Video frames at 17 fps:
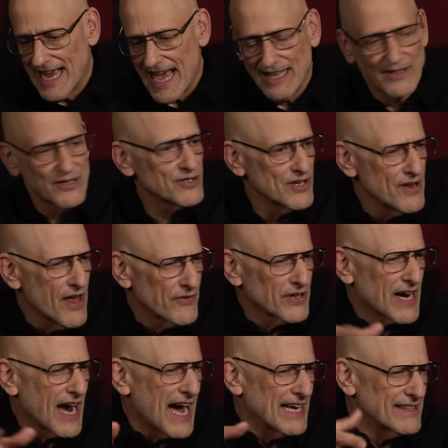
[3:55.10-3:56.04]
And there's
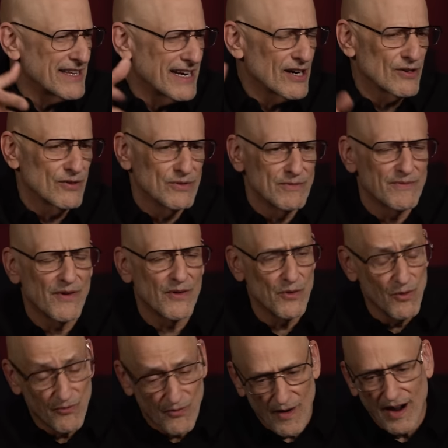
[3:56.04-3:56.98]
another guy there
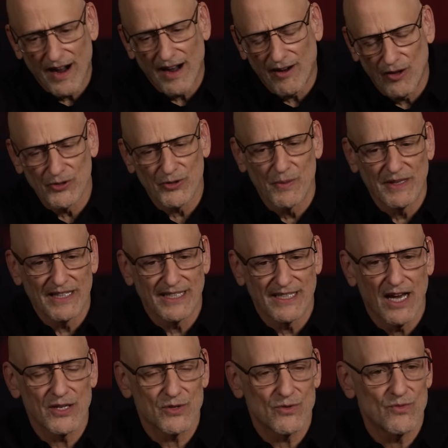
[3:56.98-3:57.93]
who
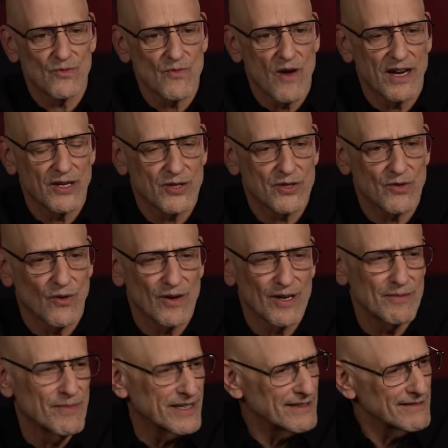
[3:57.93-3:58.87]
ultimately does write a
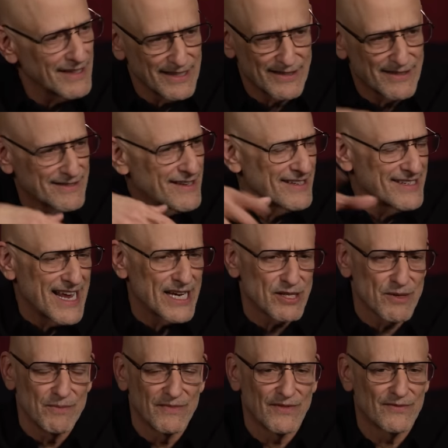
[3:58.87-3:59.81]
story, but it
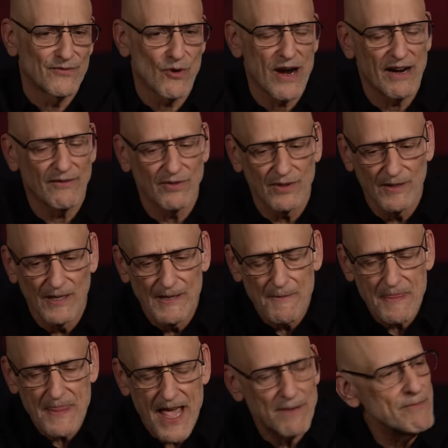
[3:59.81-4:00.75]
takes him forever.
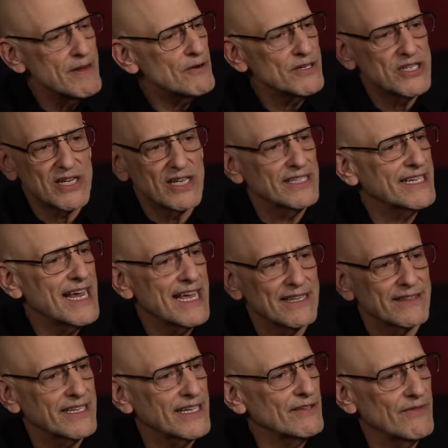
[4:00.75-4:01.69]
And Mary Shelley
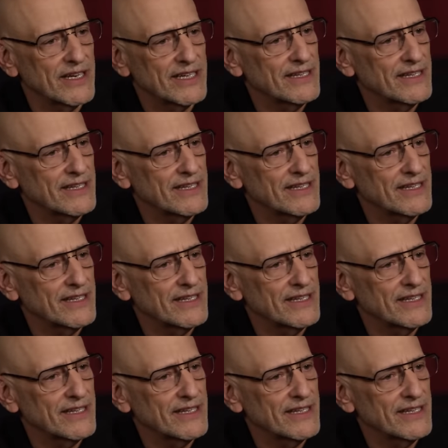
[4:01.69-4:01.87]
can't think of